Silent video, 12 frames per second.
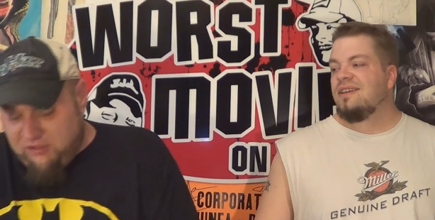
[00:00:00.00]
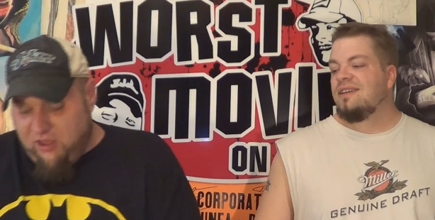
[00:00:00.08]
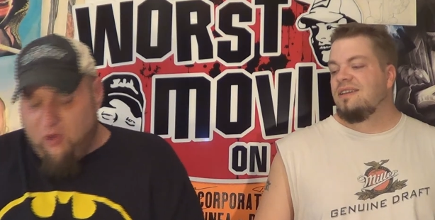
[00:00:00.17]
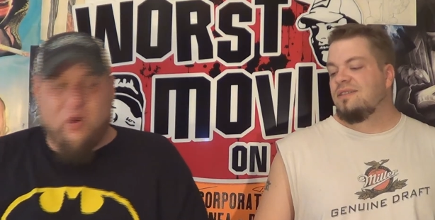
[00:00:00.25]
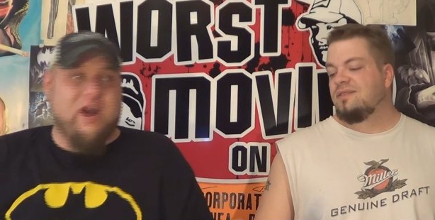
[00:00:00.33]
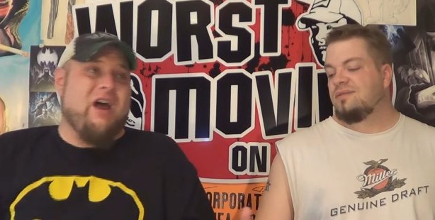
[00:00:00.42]

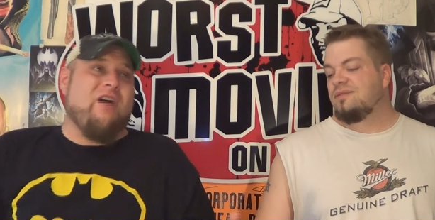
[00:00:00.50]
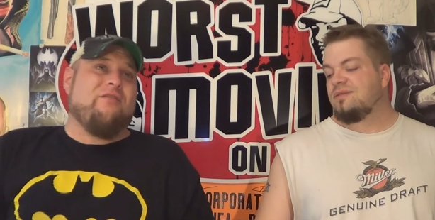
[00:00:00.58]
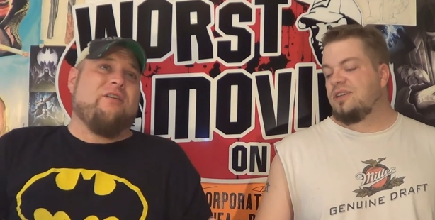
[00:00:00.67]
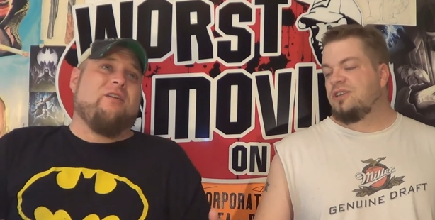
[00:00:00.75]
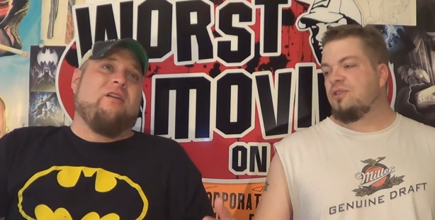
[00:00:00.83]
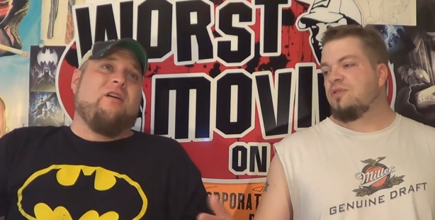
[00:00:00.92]
Speaker 1: So
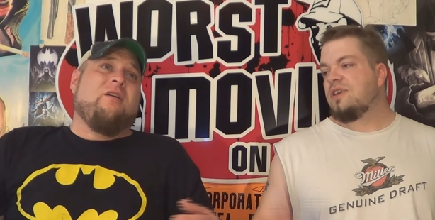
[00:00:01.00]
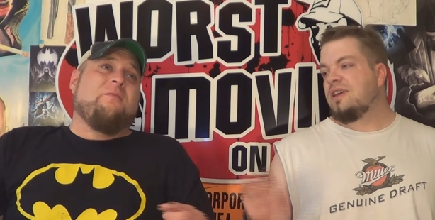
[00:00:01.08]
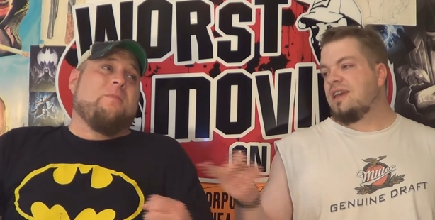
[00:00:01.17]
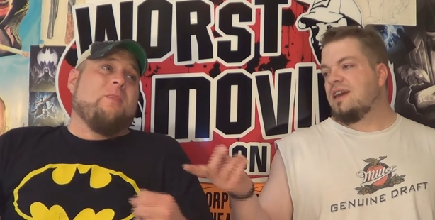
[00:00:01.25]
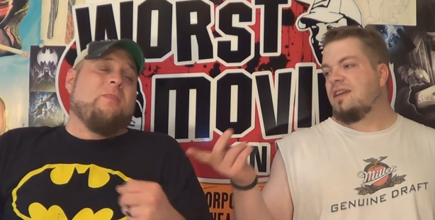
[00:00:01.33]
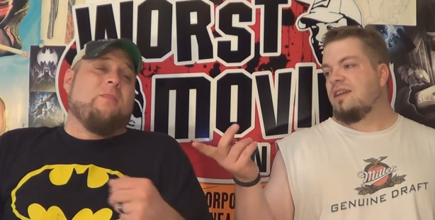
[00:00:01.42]
whatever. Did you
Speaker 2: think he
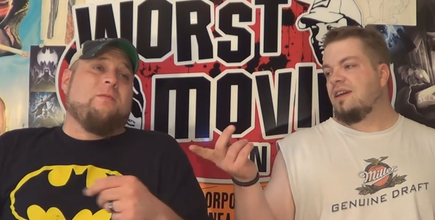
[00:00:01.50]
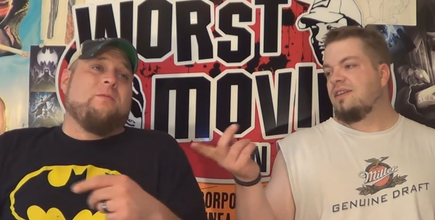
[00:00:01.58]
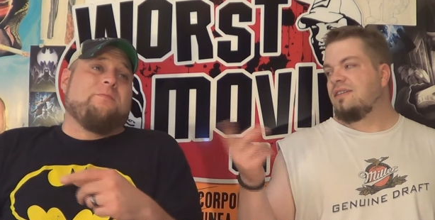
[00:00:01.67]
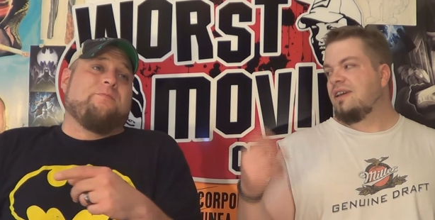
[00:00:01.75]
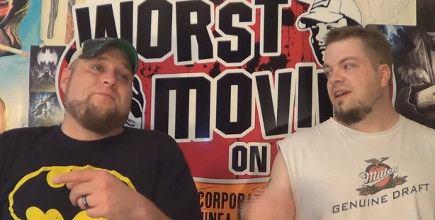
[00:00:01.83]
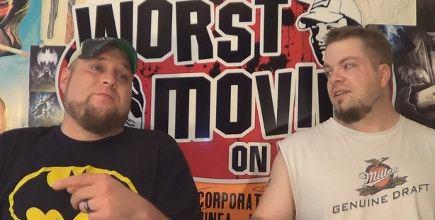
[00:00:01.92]
had a nice
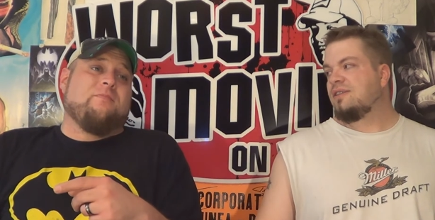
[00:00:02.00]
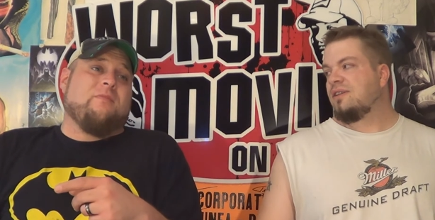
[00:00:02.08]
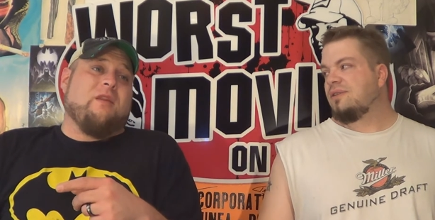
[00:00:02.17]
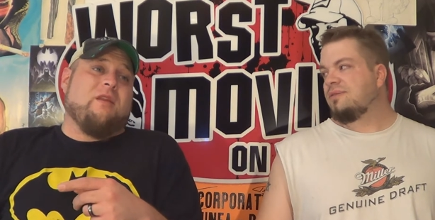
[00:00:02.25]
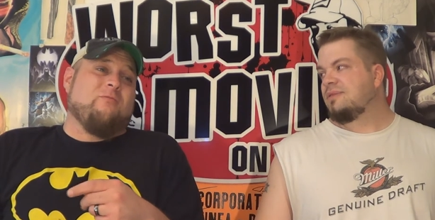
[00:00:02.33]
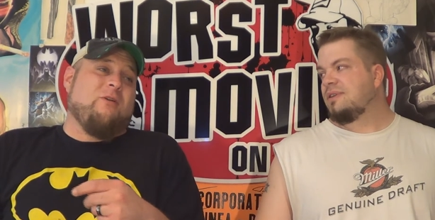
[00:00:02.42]
ass
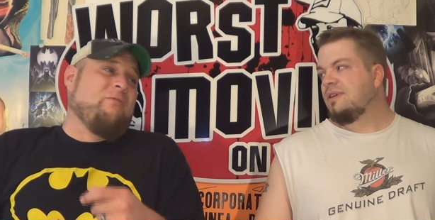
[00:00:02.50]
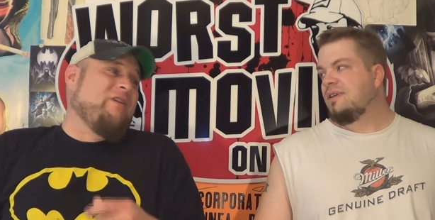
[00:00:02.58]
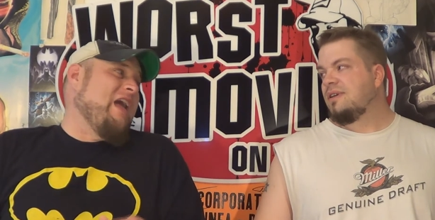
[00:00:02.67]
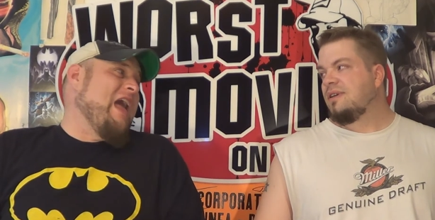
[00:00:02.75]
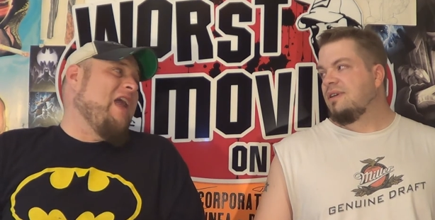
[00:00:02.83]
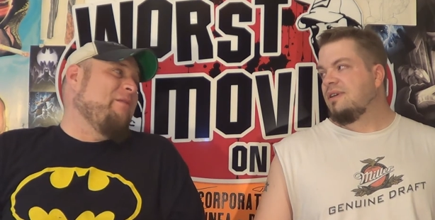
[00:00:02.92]
though?
Speaker 1: Well, when they
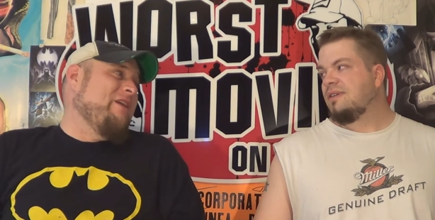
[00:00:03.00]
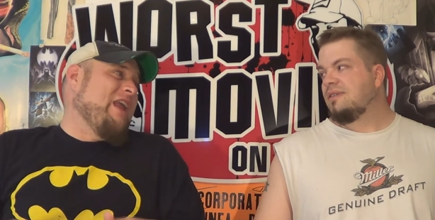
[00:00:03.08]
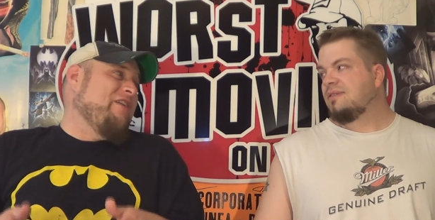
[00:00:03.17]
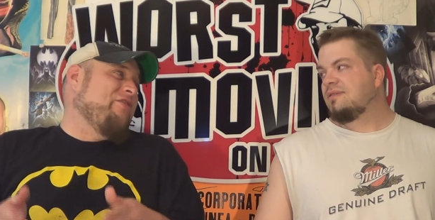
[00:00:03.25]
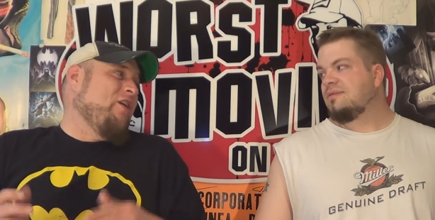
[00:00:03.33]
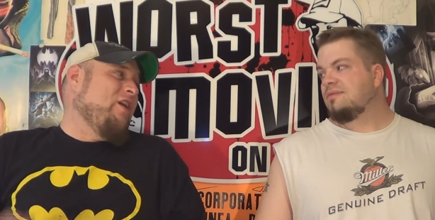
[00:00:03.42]
had him in
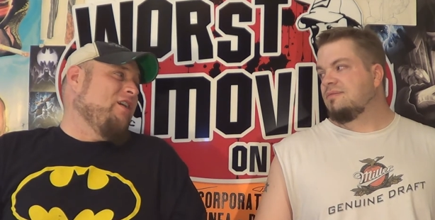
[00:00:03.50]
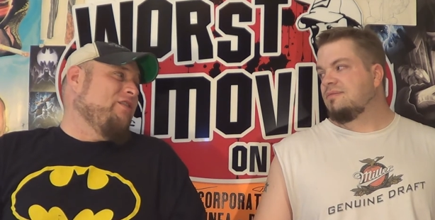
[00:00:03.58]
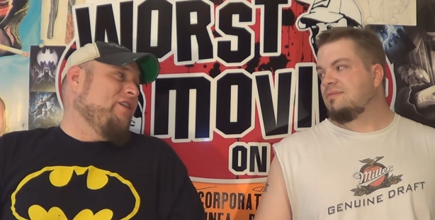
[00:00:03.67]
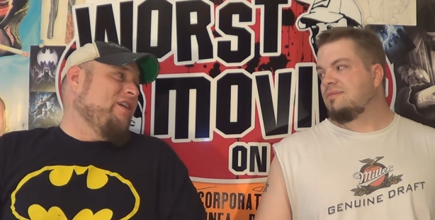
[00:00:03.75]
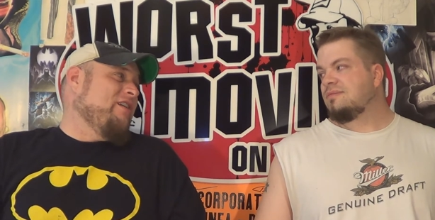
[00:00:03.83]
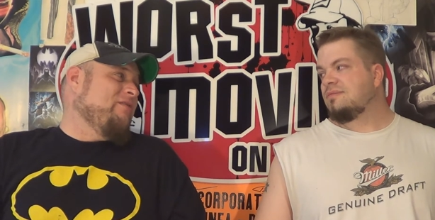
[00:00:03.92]
that thong
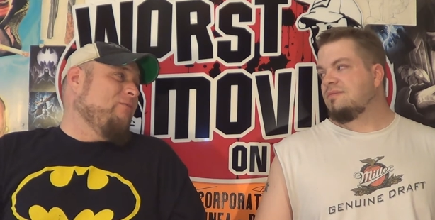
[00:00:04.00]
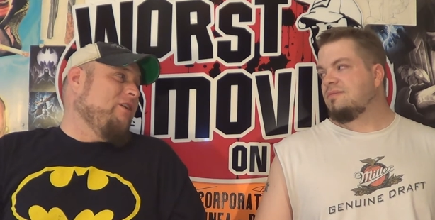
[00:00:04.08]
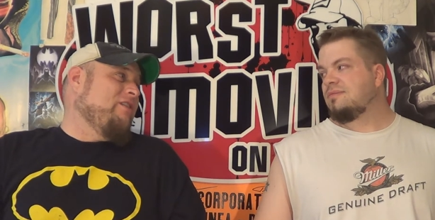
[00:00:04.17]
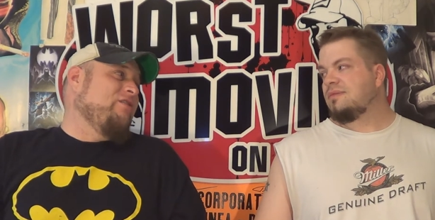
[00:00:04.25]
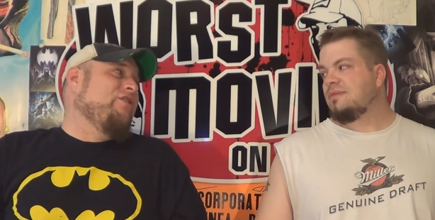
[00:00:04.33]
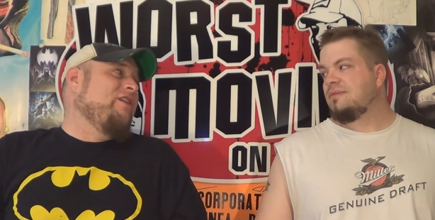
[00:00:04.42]
thing, what
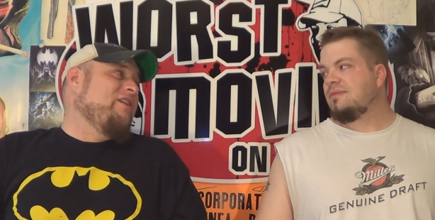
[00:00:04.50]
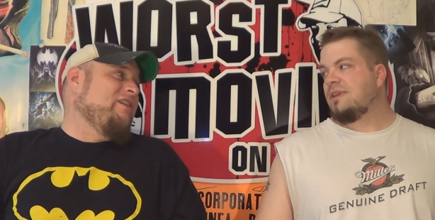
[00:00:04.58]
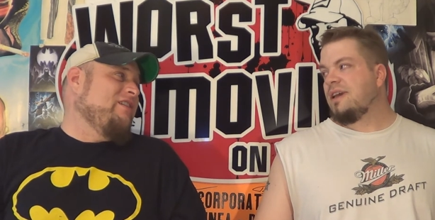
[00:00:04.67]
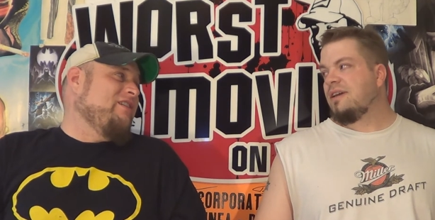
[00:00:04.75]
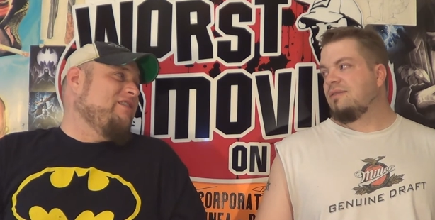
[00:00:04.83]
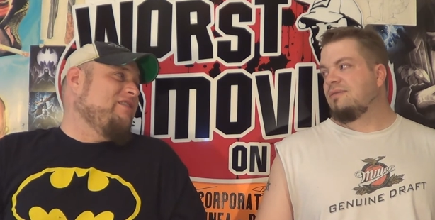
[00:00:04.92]
do you think he
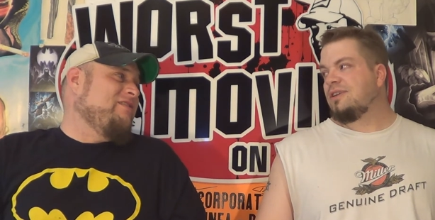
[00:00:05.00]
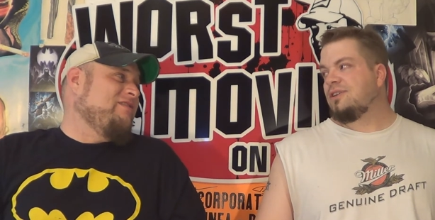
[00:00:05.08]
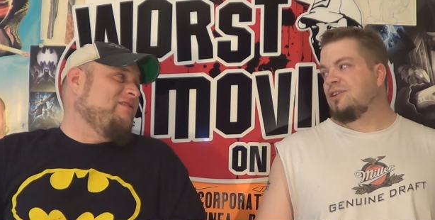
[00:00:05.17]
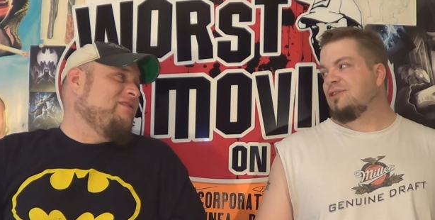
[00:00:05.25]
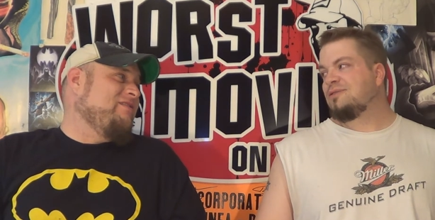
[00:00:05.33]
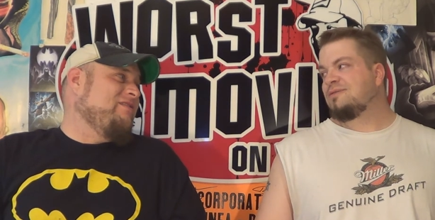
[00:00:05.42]
yeah, did? Did
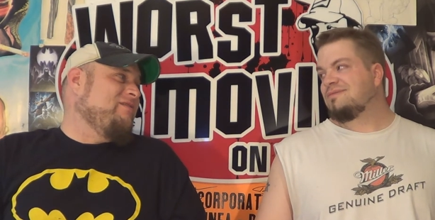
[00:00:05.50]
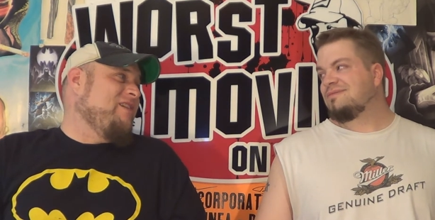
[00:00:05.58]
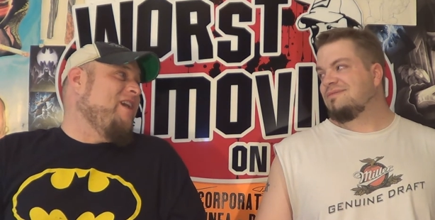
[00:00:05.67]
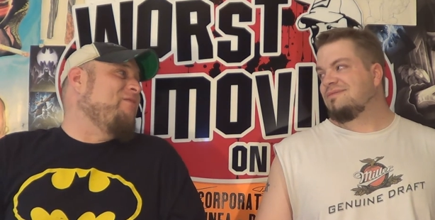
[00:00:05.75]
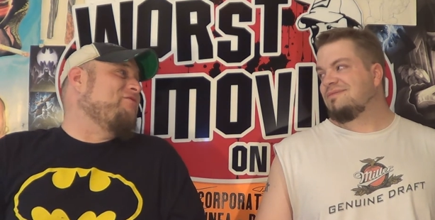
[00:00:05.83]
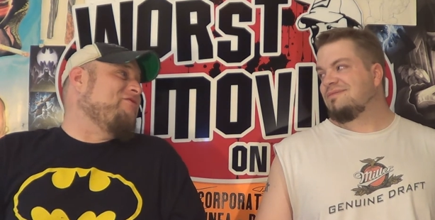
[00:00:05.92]
you? Yeah.
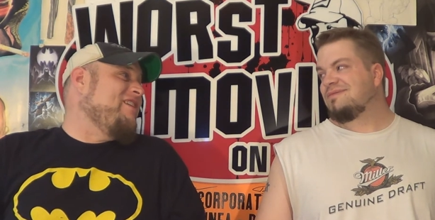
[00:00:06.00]
Yeah, it was